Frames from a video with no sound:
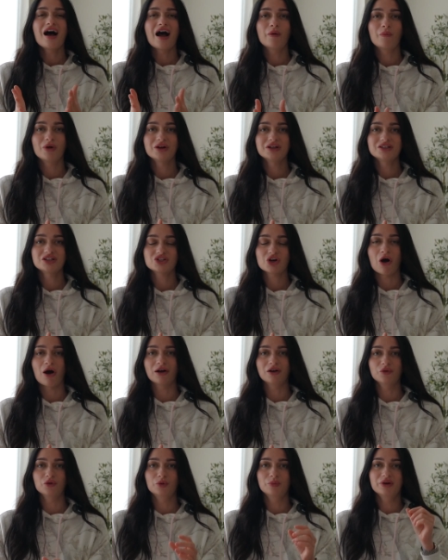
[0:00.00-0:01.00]
I wanted to
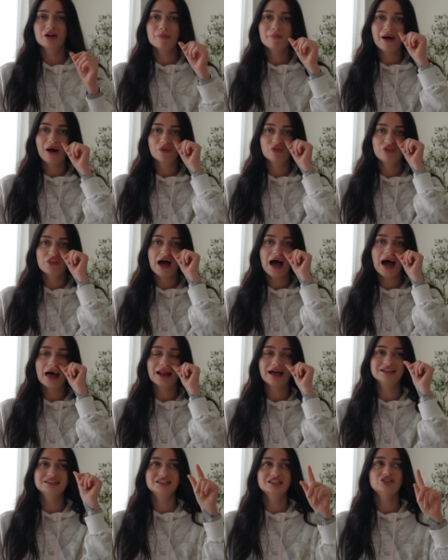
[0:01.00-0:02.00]
talk a little bit about that.
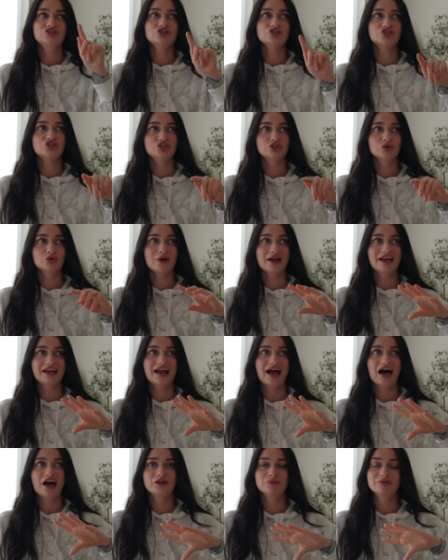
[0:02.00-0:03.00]
I did just do a how